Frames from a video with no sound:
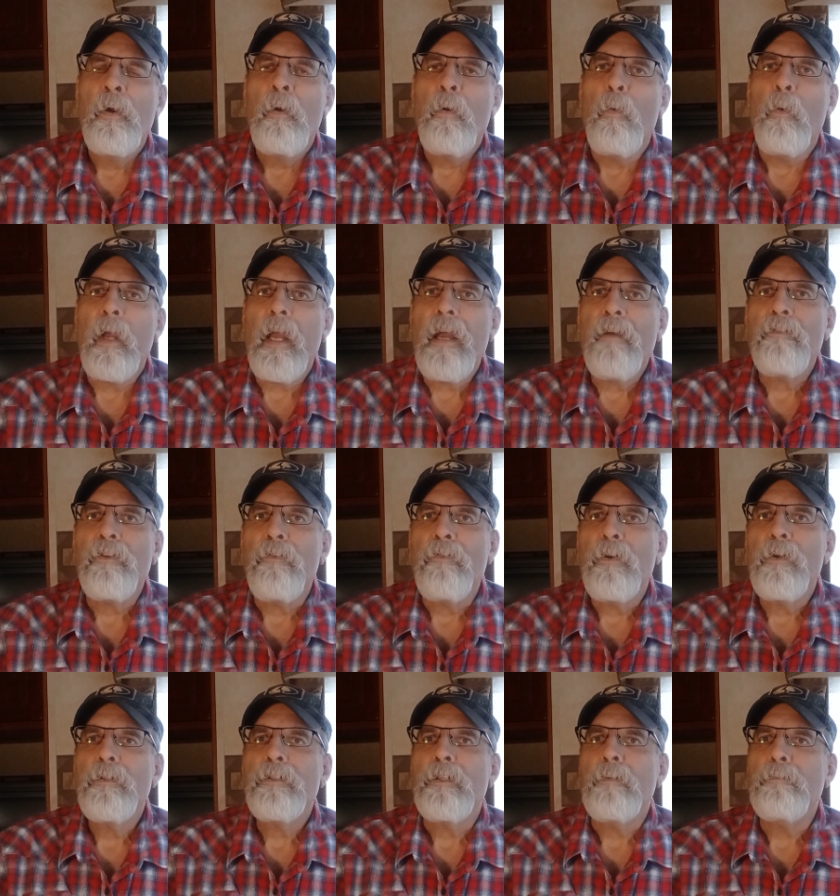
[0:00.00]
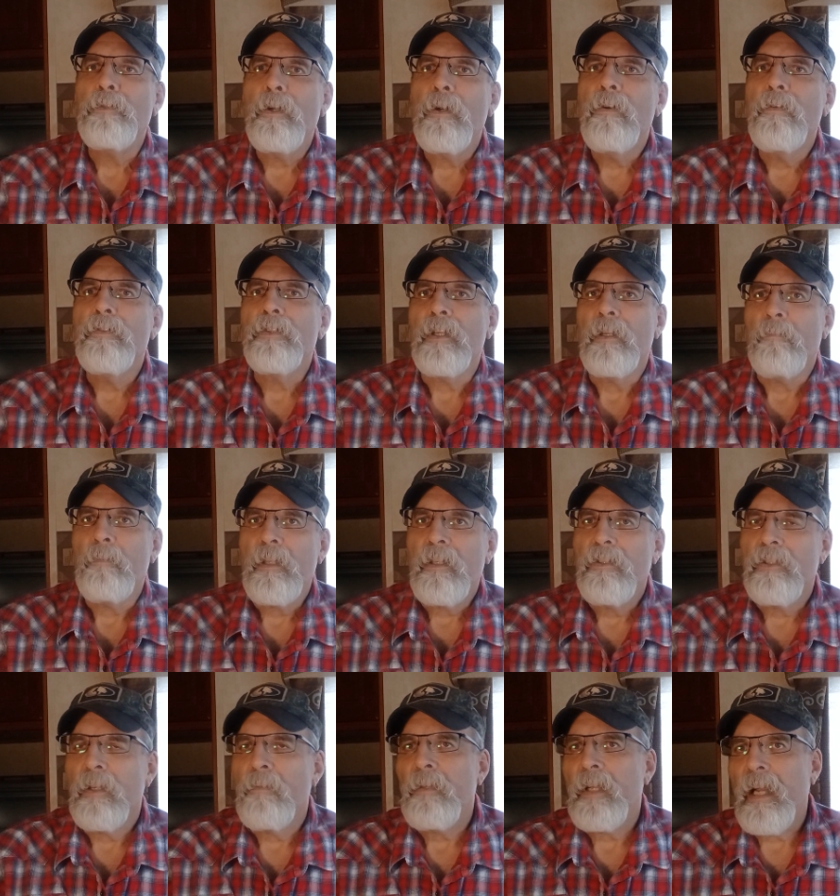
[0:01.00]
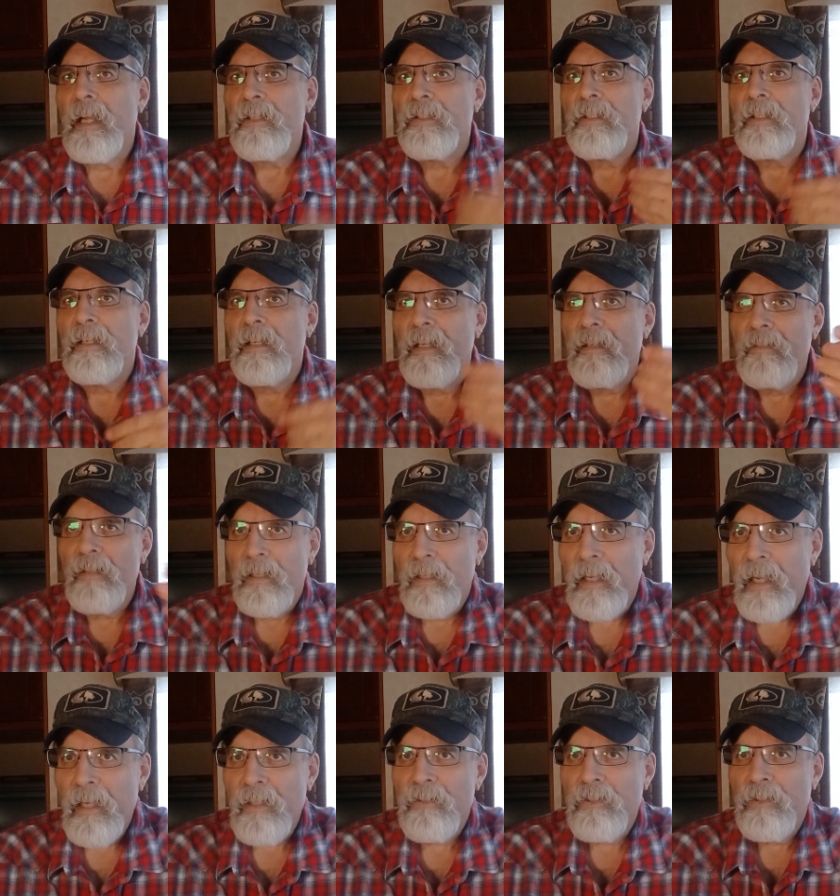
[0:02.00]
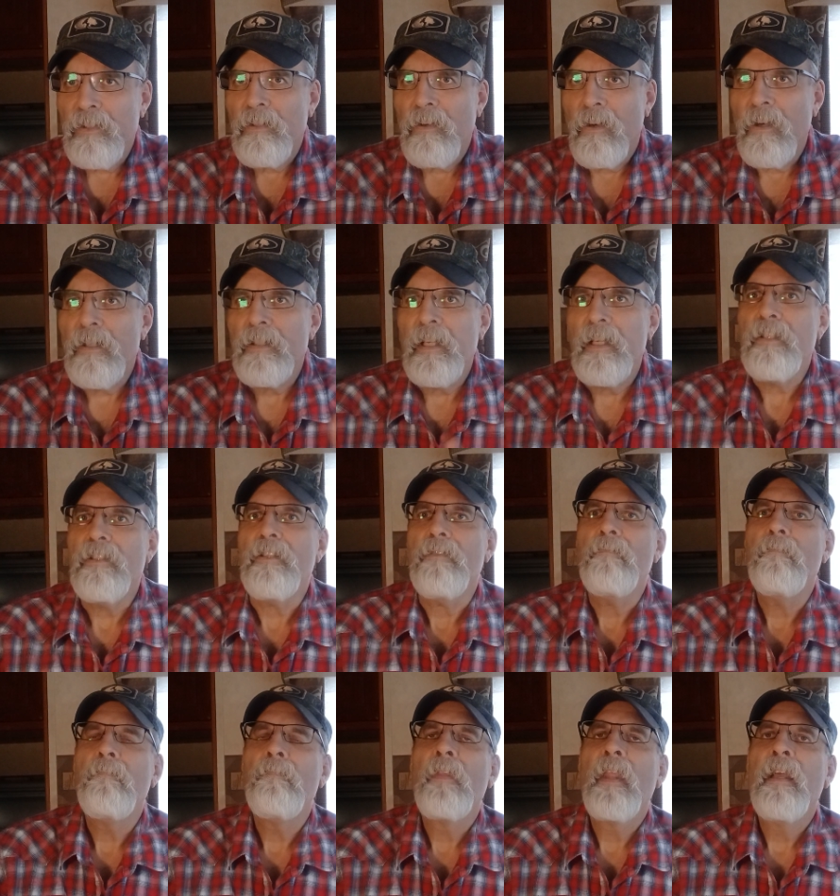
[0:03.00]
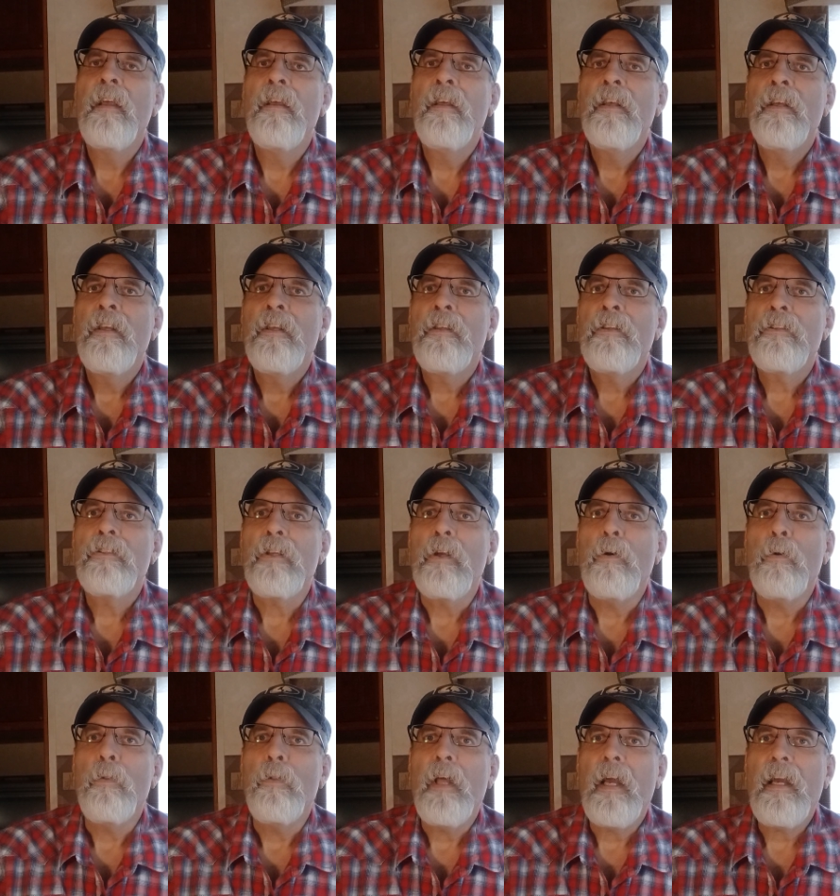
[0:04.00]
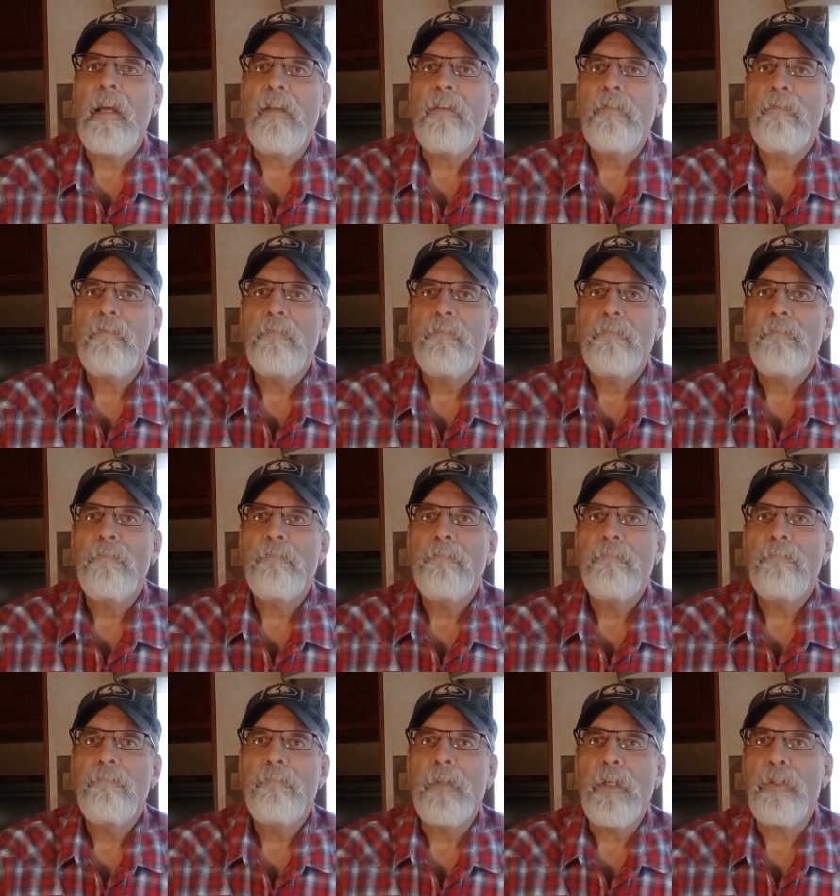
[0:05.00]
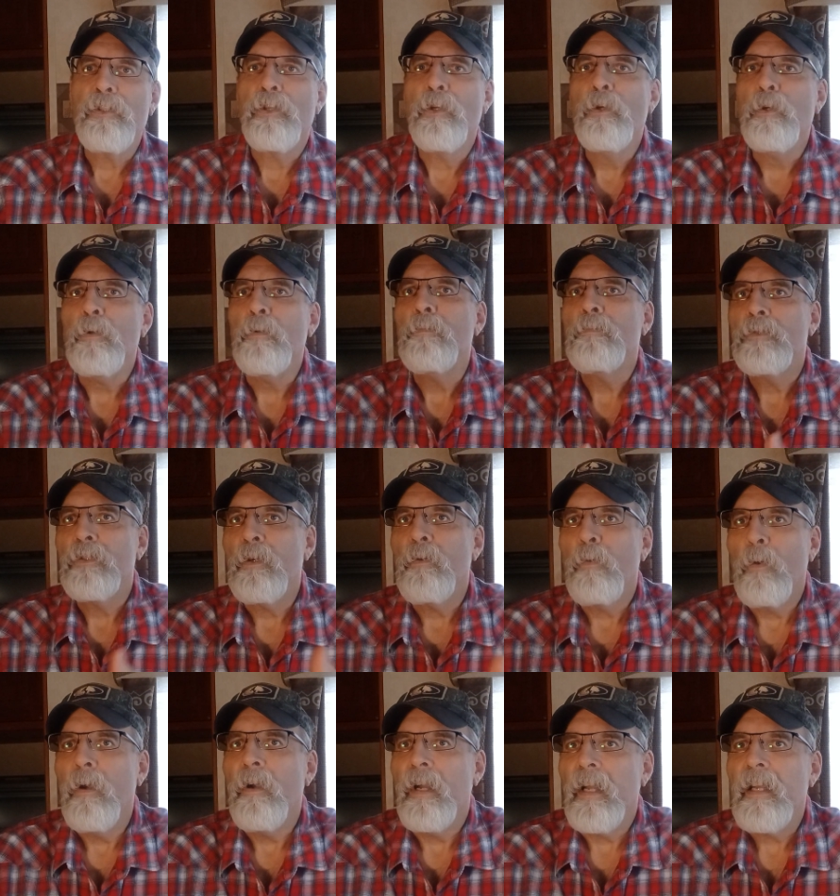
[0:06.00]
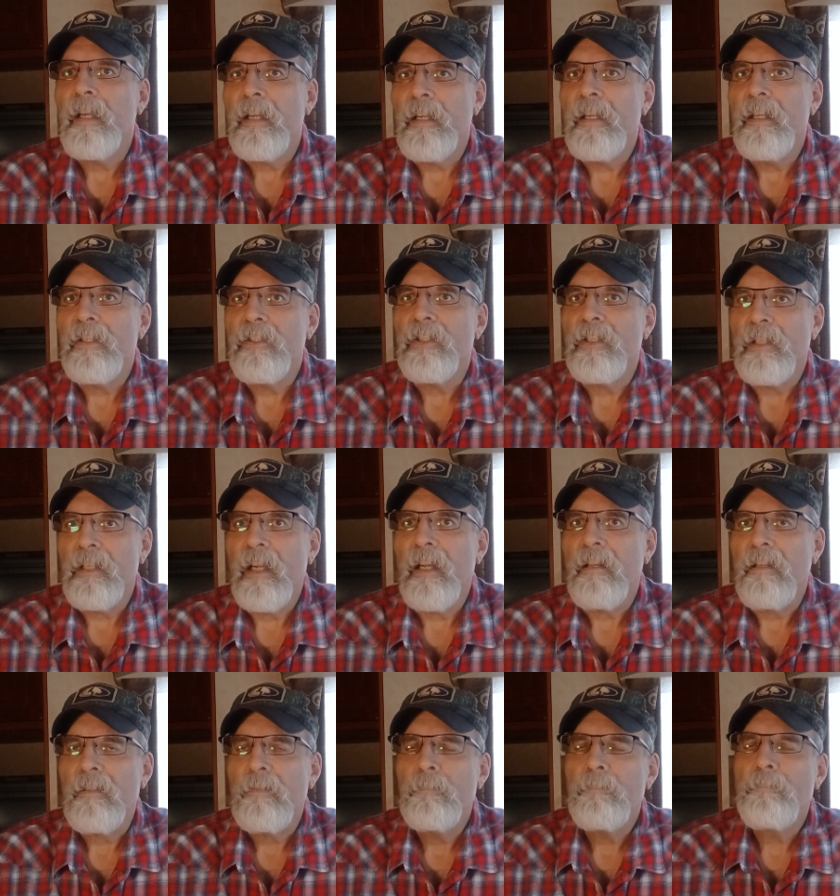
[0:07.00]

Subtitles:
We have to first observe something. Something has to catch our attention. So that assumes that we're in condition yellow.